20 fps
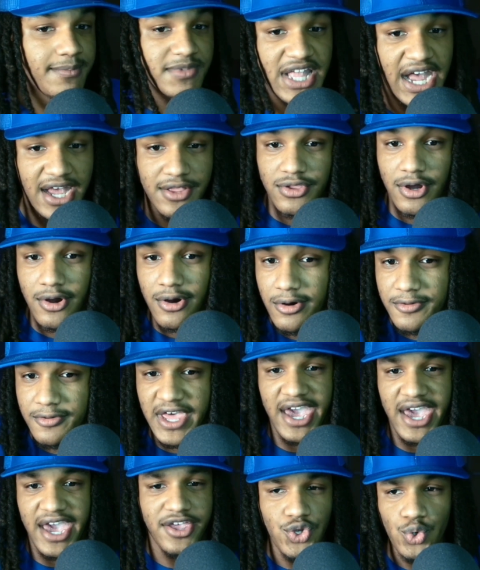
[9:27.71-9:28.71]
And I know
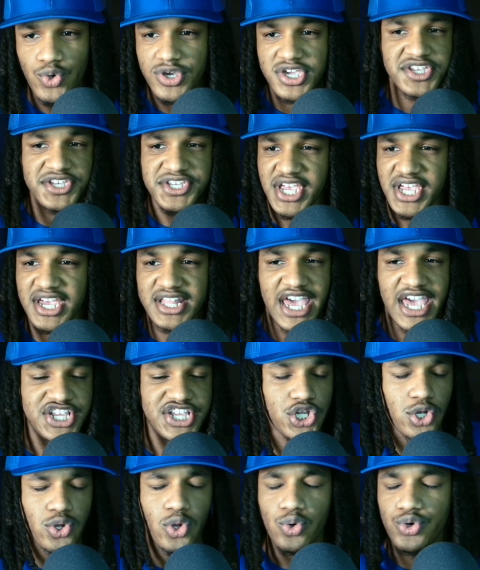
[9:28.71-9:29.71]
that you can say that's
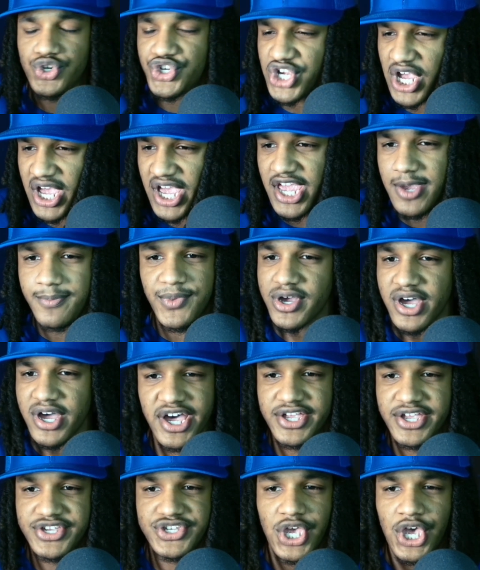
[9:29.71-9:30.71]
cliche
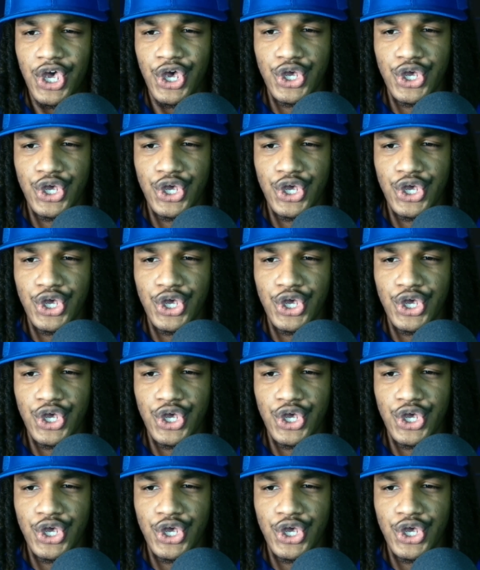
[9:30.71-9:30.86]
because